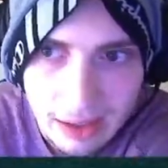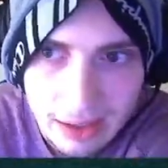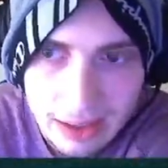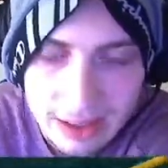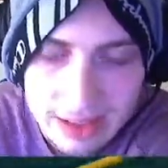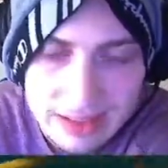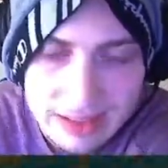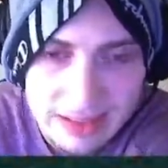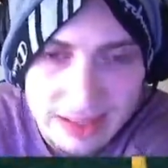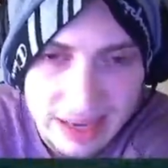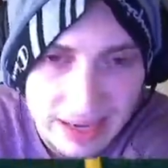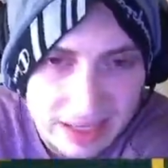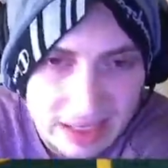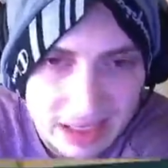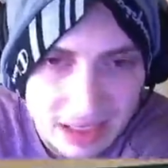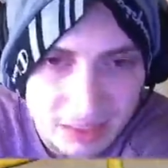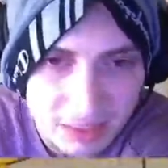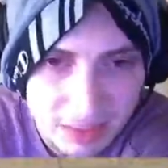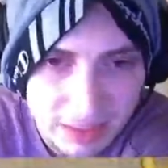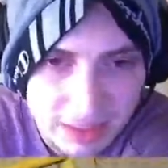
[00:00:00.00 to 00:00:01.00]
is
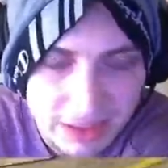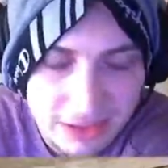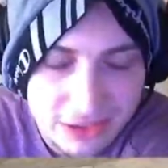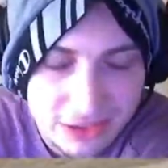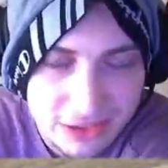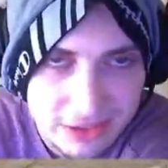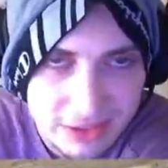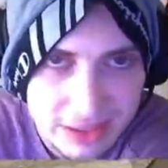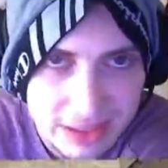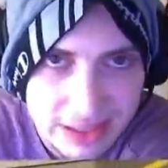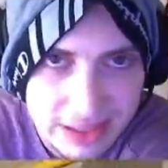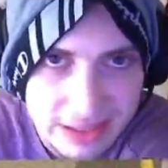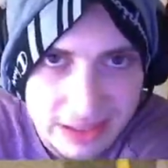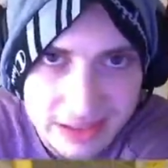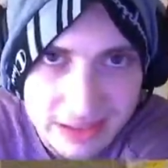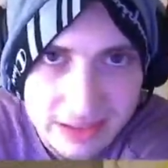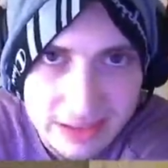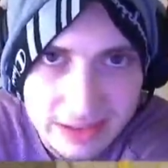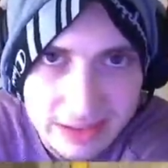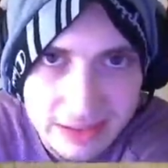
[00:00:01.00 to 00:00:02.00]
exponentially
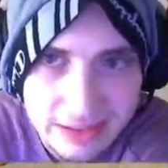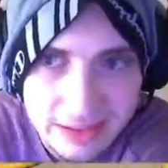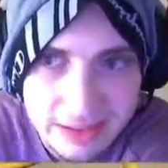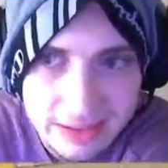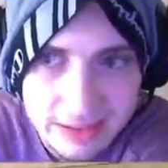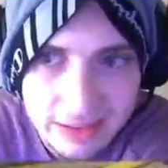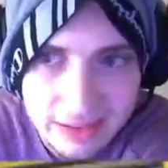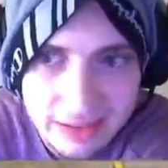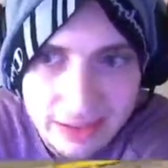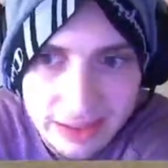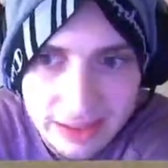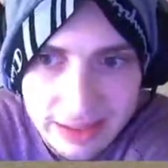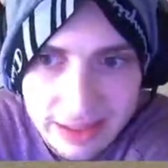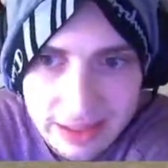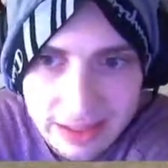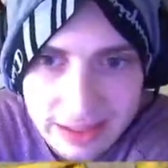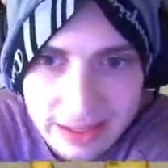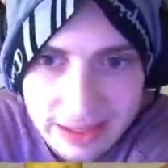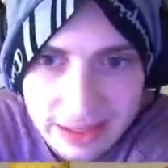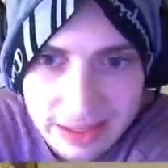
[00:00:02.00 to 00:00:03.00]
easier than
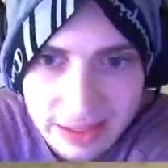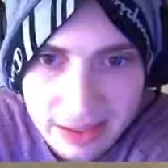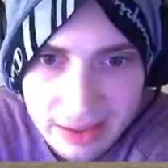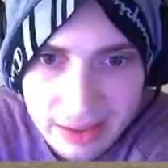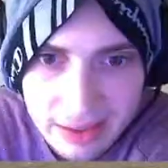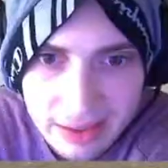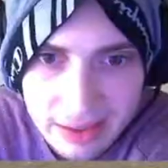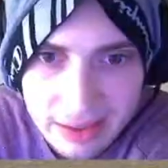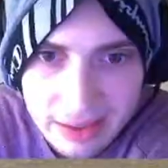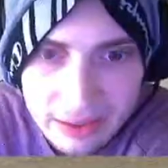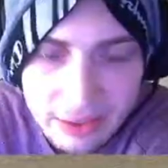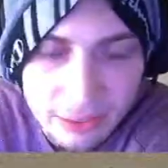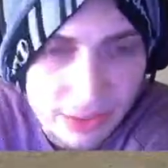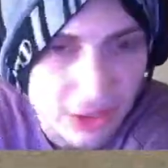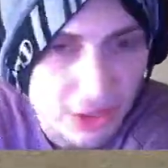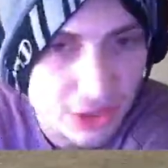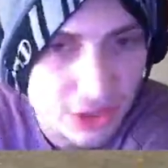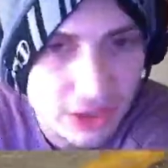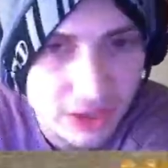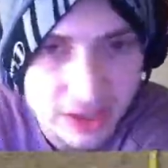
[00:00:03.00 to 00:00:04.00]
hitting
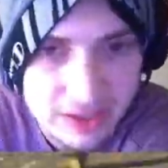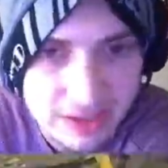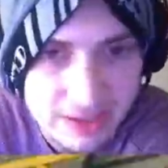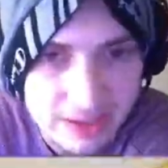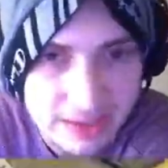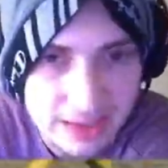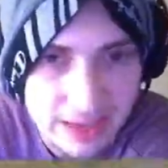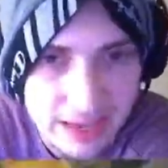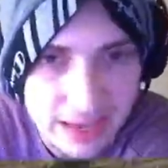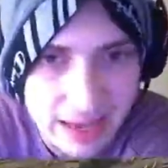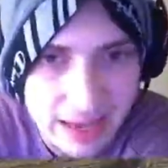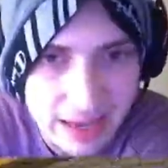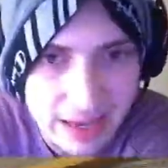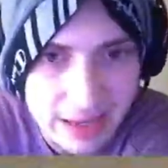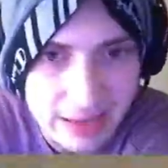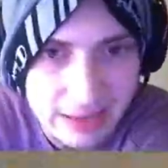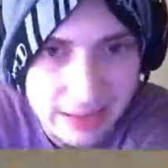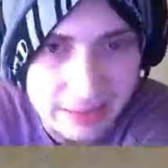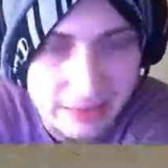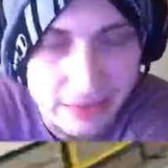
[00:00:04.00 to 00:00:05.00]
three shots to the
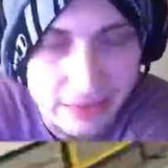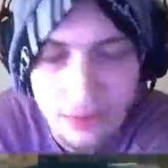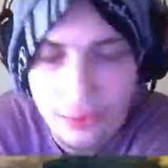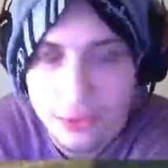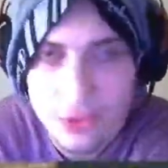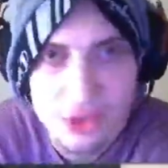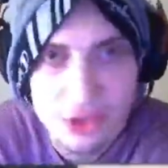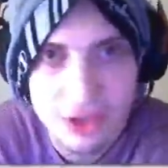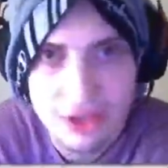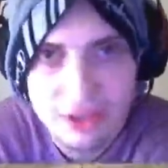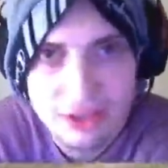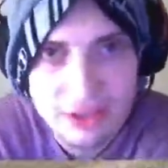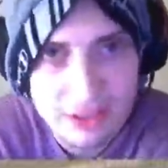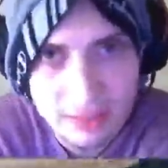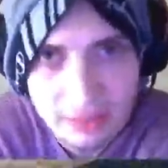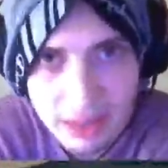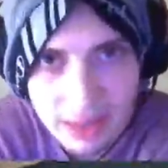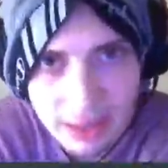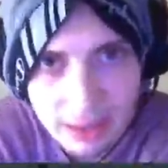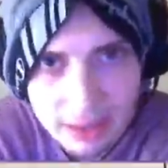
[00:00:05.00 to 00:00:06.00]
head and shots to the
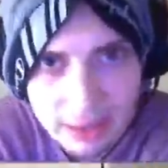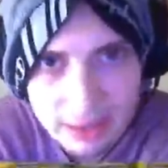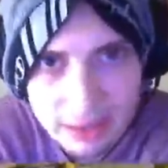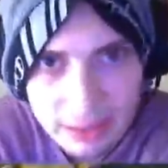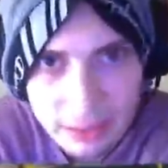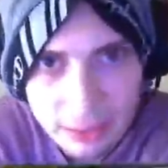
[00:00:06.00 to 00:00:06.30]
body,